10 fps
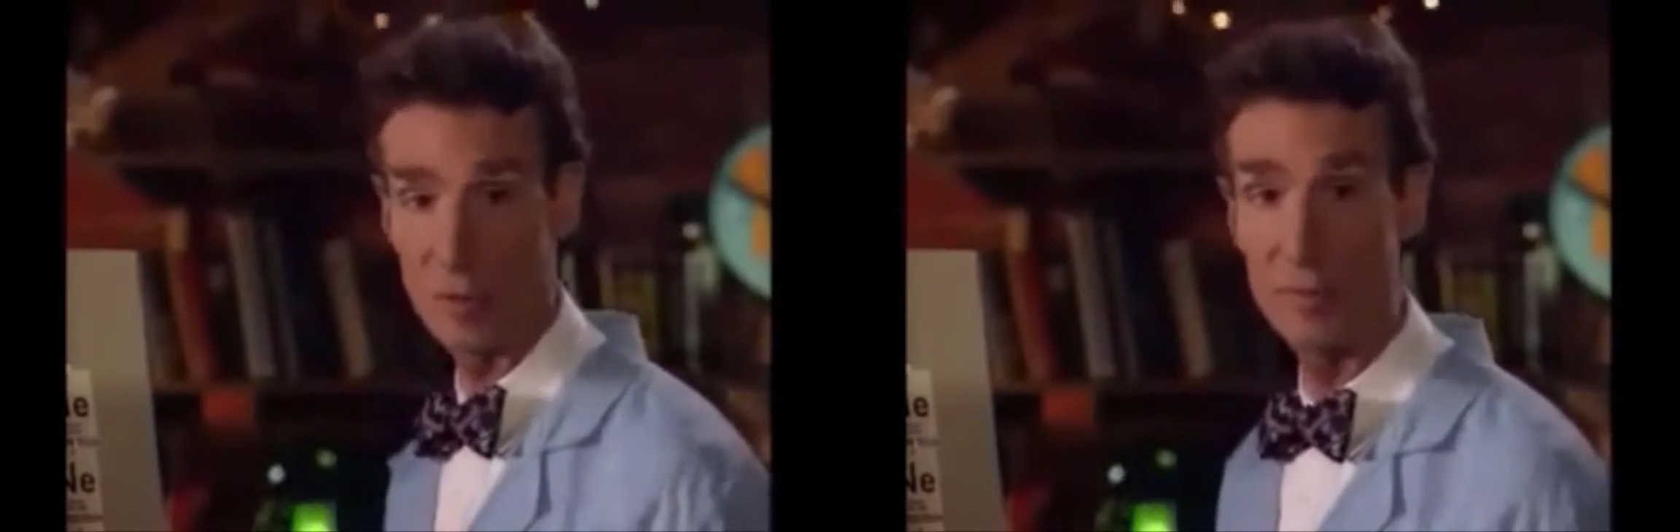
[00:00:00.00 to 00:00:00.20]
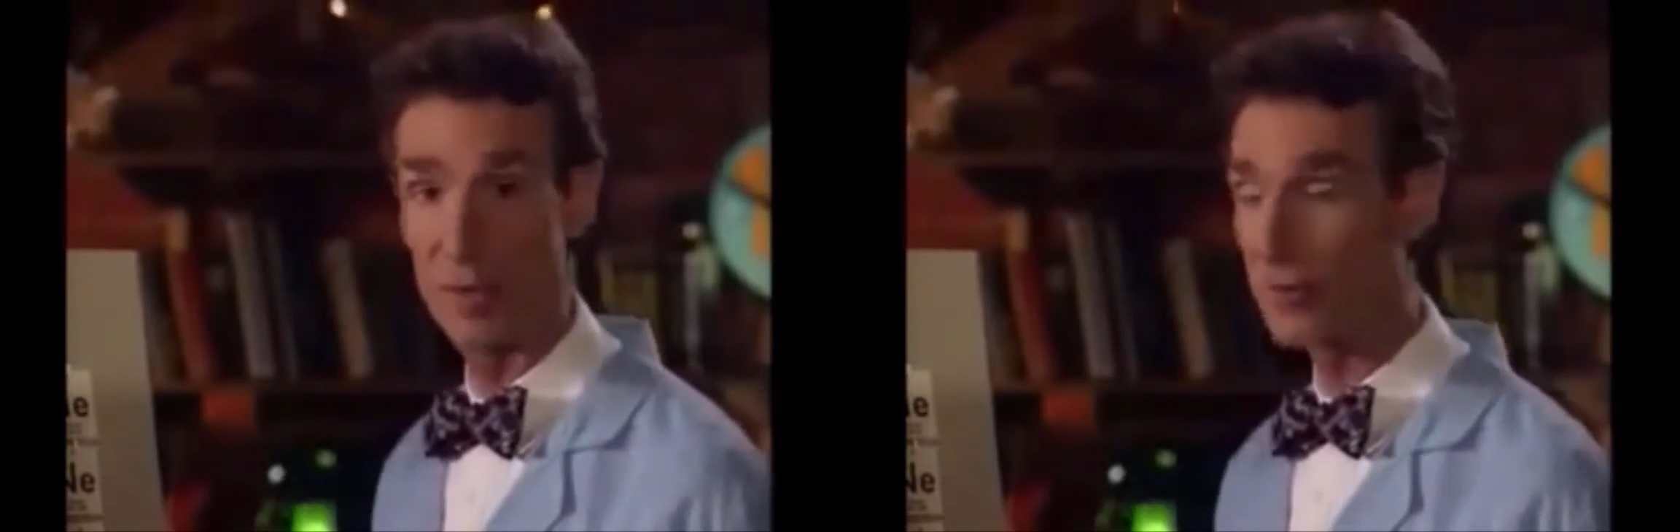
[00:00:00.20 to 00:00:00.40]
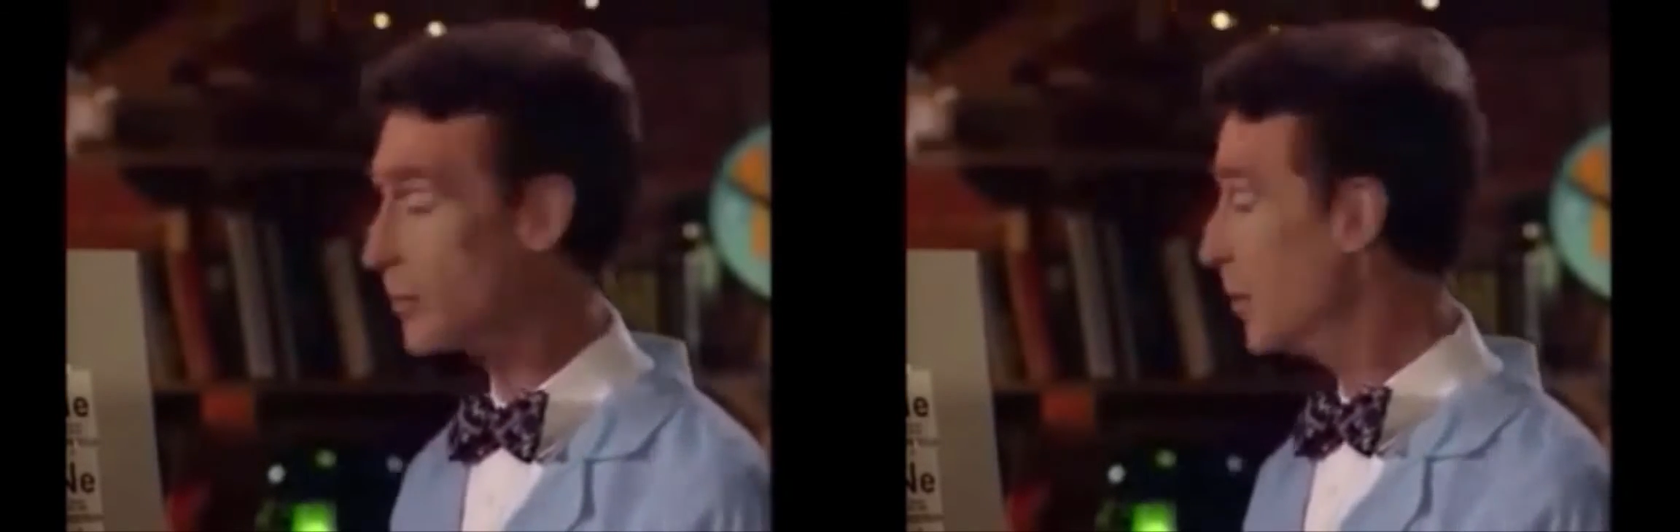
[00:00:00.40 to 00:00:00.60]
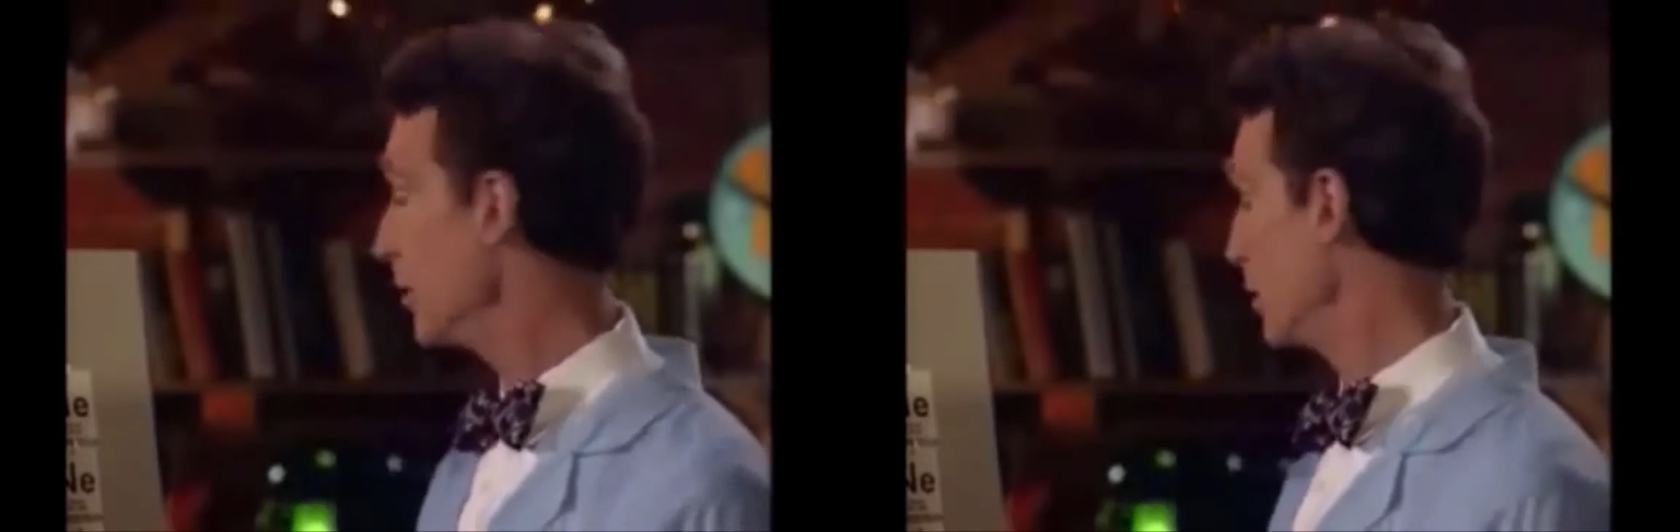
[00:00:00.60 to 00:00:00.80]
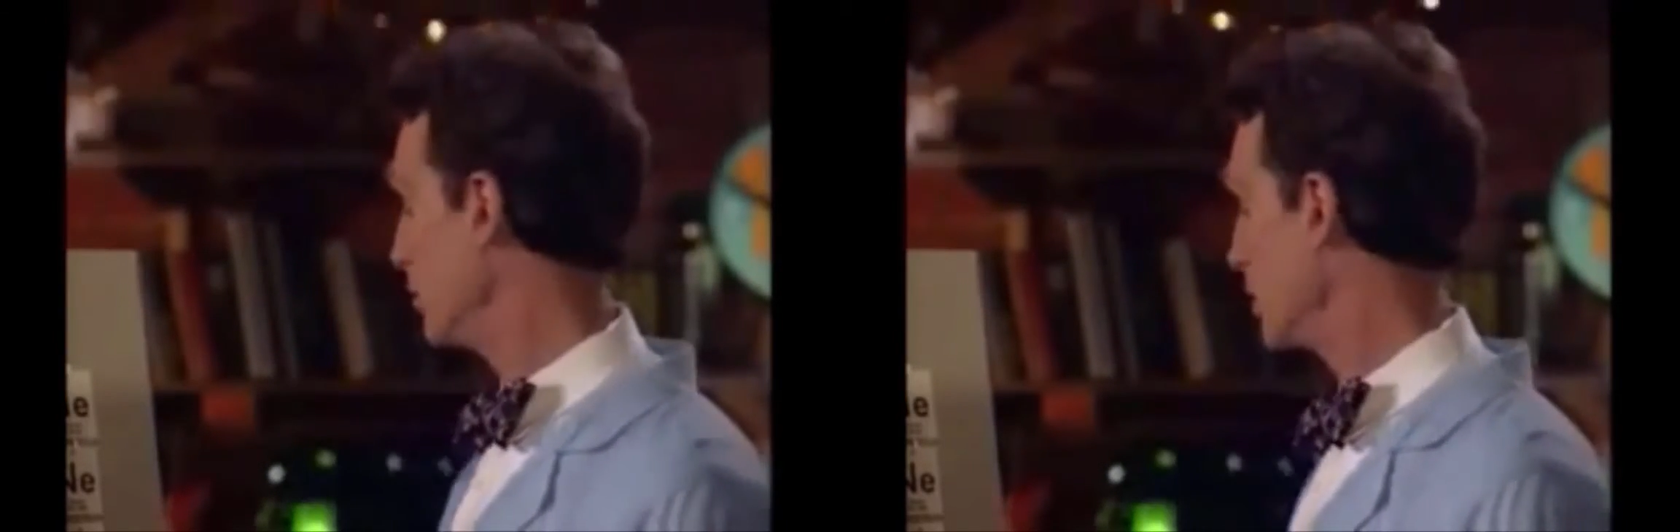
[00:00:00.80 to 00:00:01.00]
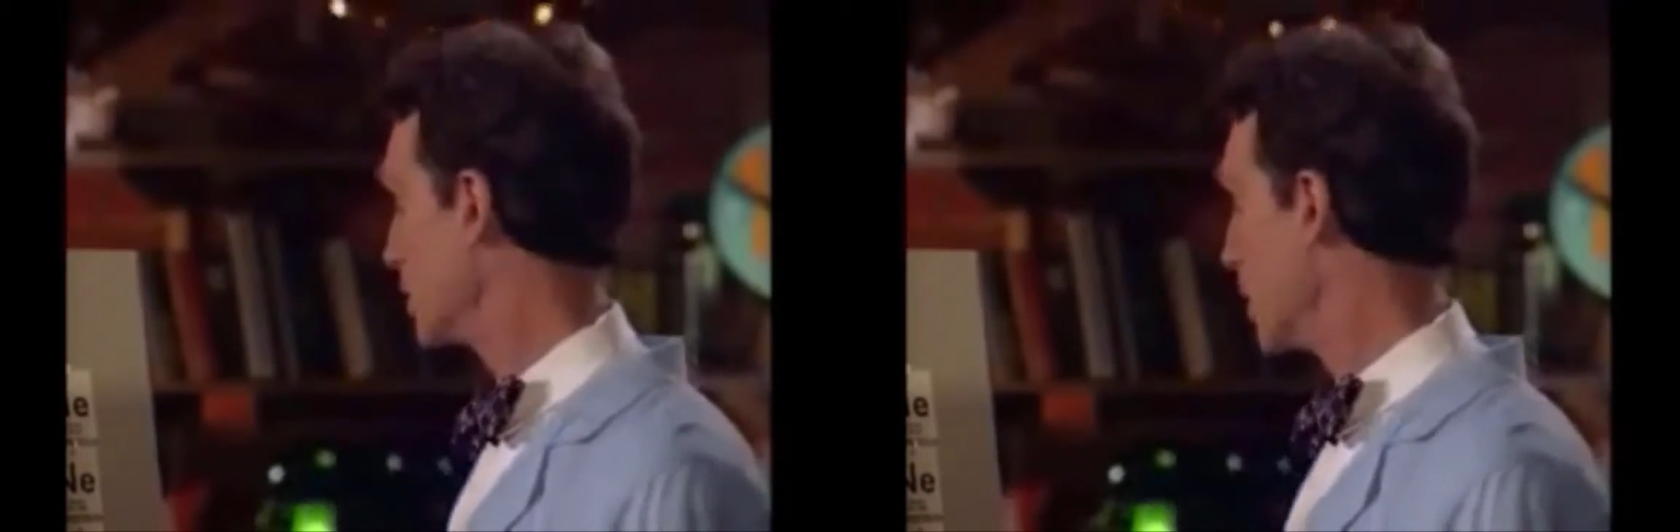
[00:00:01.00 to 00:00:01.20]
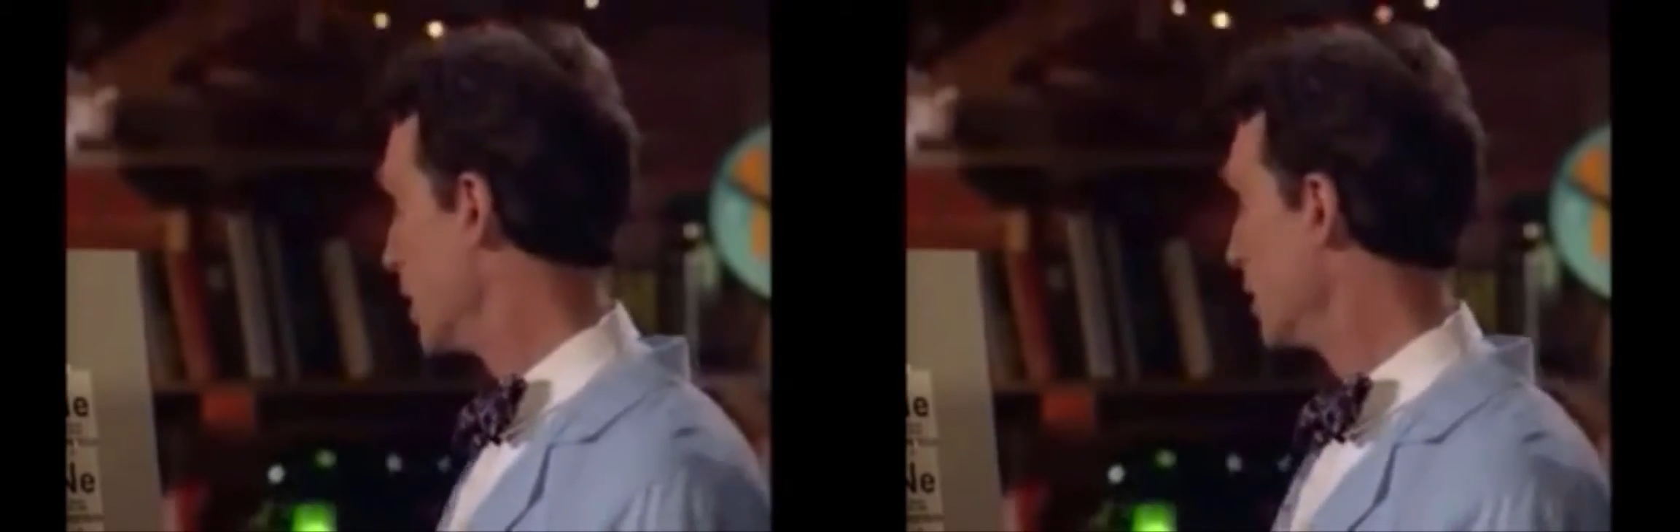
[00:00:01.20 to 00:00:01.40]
them. They're familiar. There's